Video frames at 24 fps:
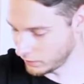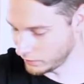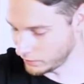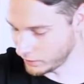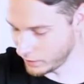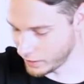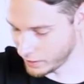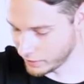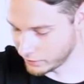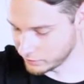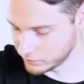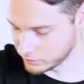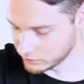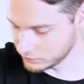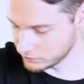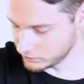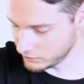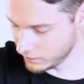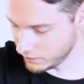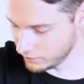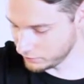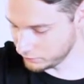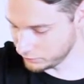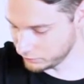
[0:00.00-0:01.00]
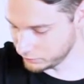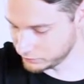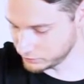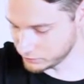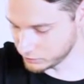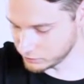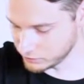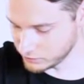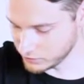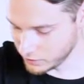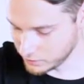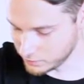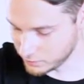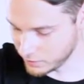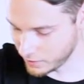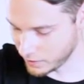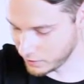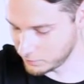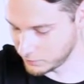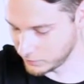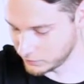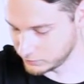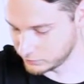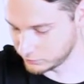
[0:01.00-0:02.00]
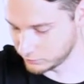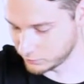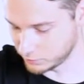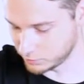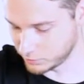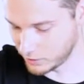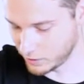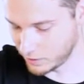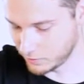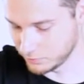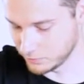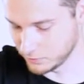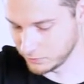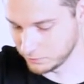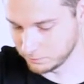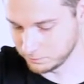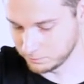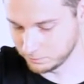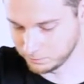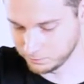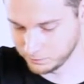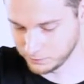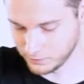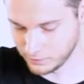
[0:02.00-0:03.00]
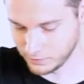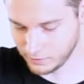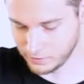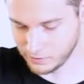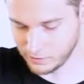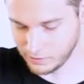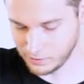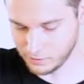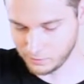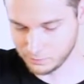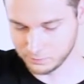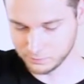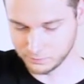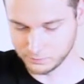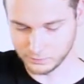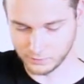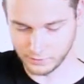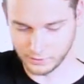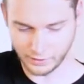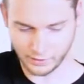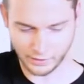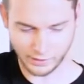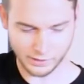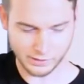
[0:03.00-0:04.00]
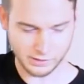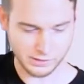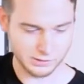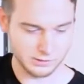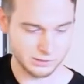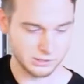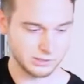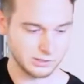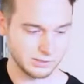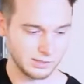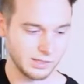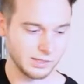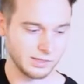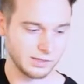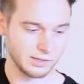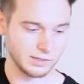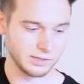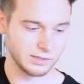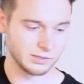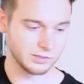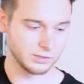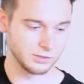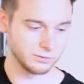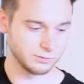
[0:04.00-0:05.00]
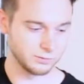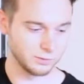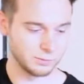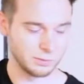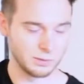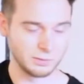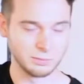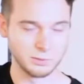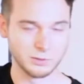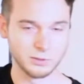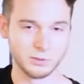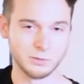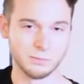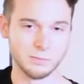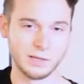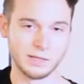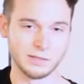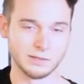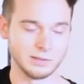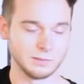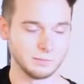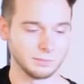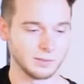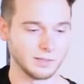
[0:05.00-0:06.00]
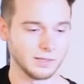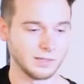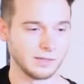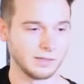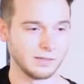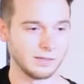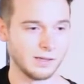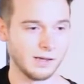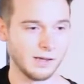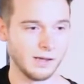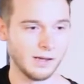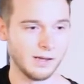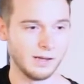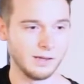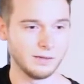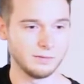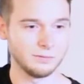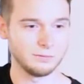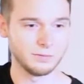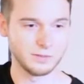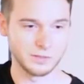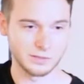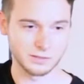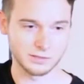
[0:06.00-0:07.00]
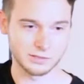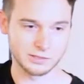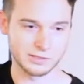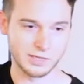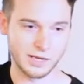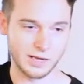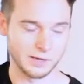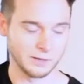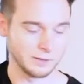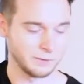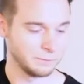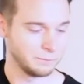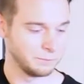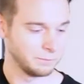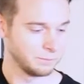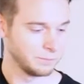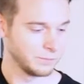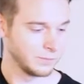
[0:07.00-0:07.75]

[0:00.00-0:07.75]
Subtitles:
higher stuff, so it's not that much of a problem. I can just see it an issue for people who mainly play fingerstyle.